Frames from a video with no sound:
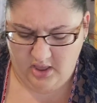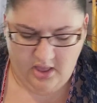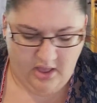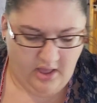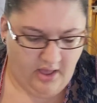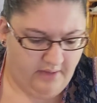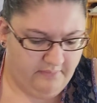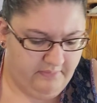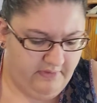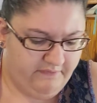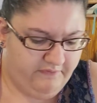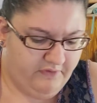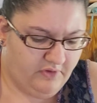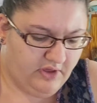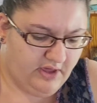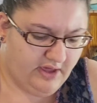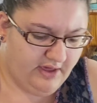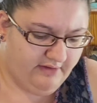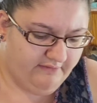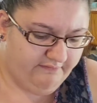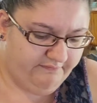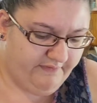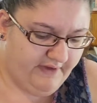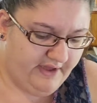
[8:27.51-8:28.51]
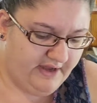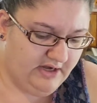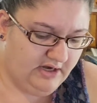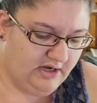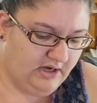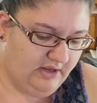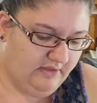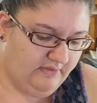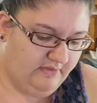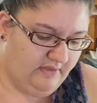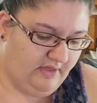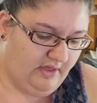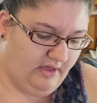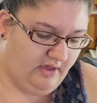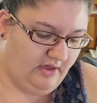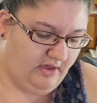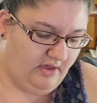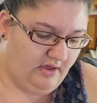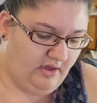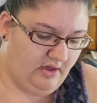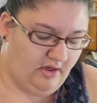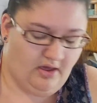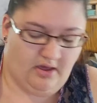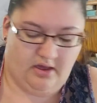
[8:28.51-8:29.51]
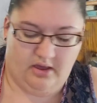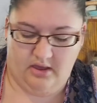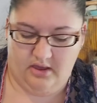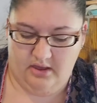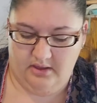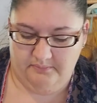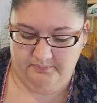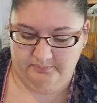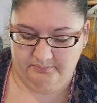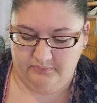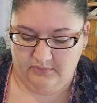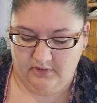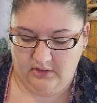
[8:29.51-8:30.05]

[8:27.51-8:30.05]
If you can't find it in the